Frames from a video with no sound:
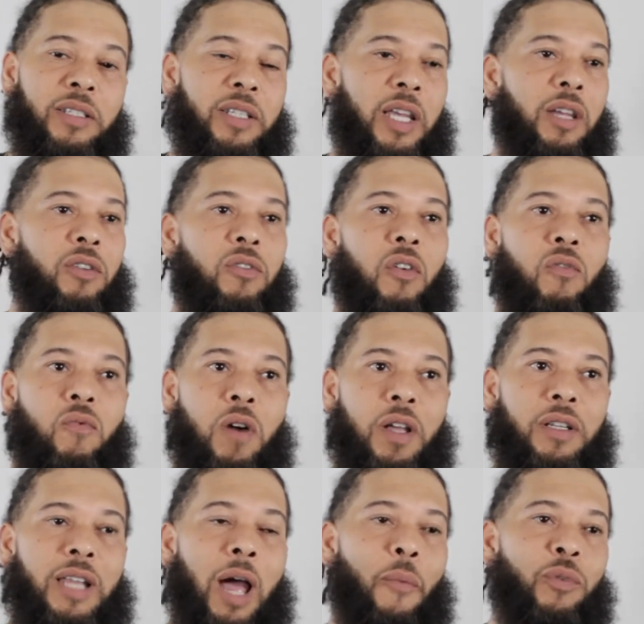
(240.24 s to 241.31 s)
say, you know
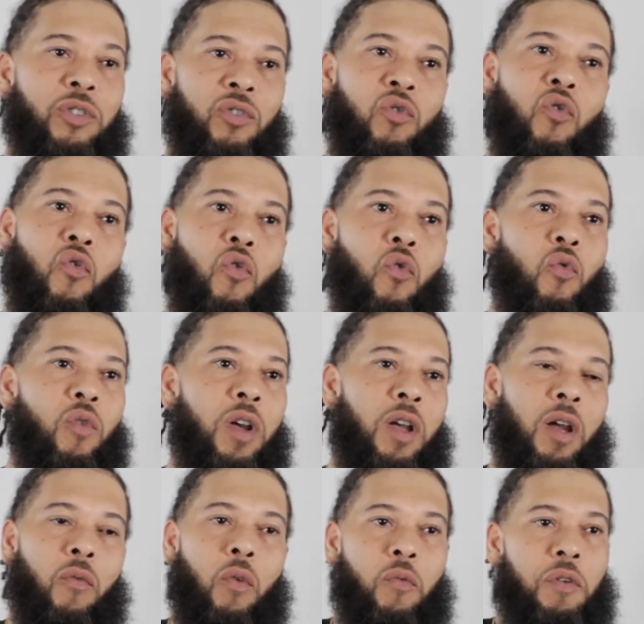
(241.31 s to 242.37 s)
what, that was cool
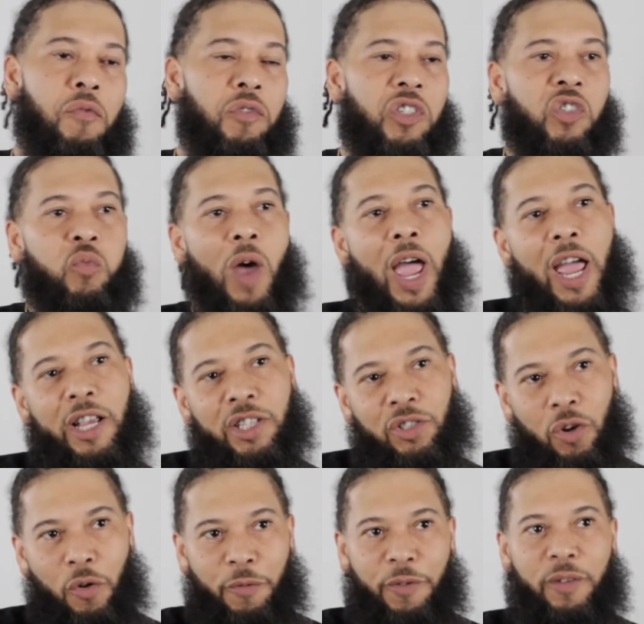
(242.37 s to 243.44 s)
when we was swag
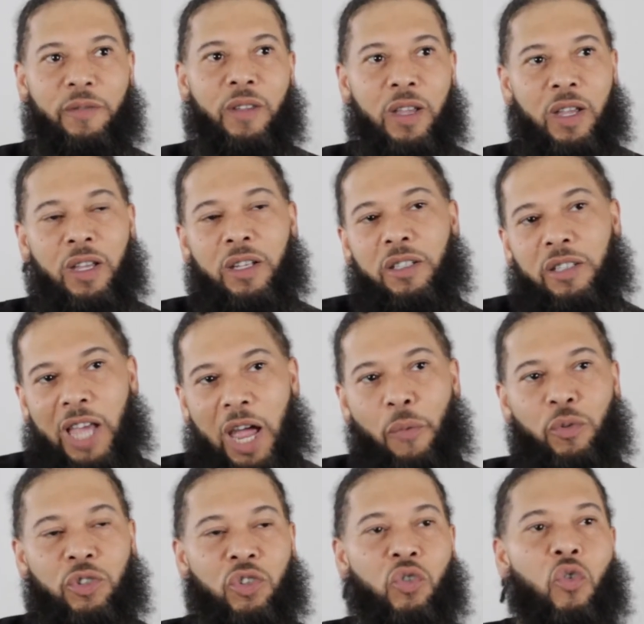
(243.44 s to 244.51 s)
surfing.
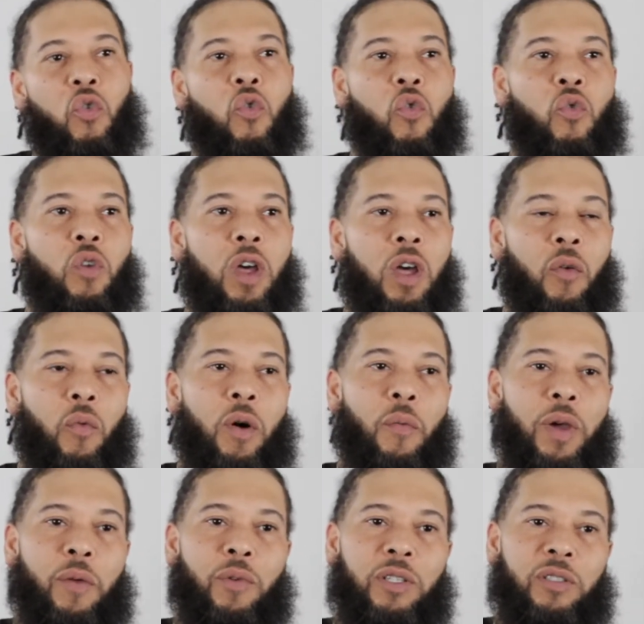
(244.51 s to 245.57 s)
That was cool when
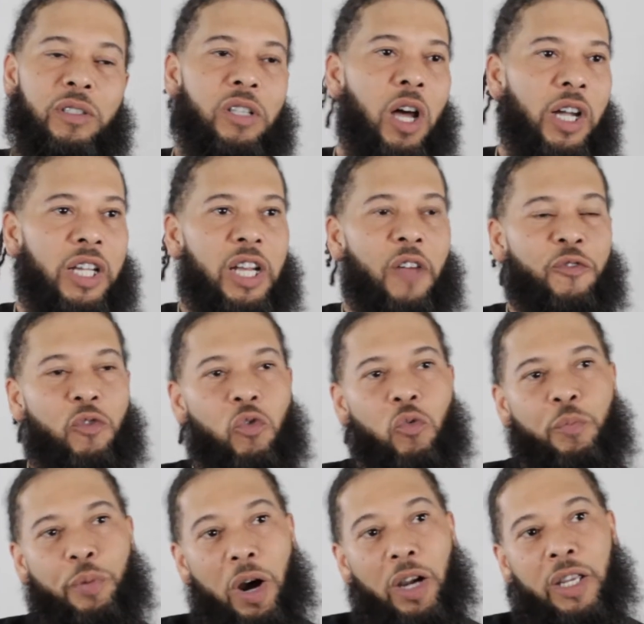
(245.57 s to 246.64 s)
we was knucking if you
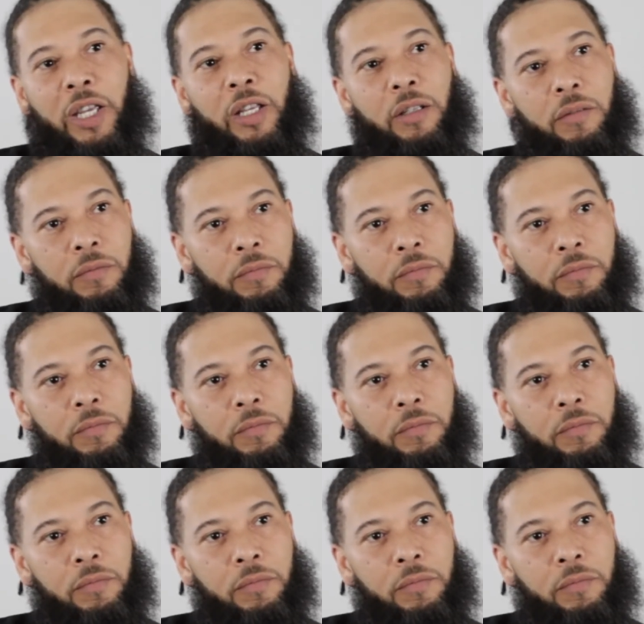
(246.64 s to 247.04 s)
bucking.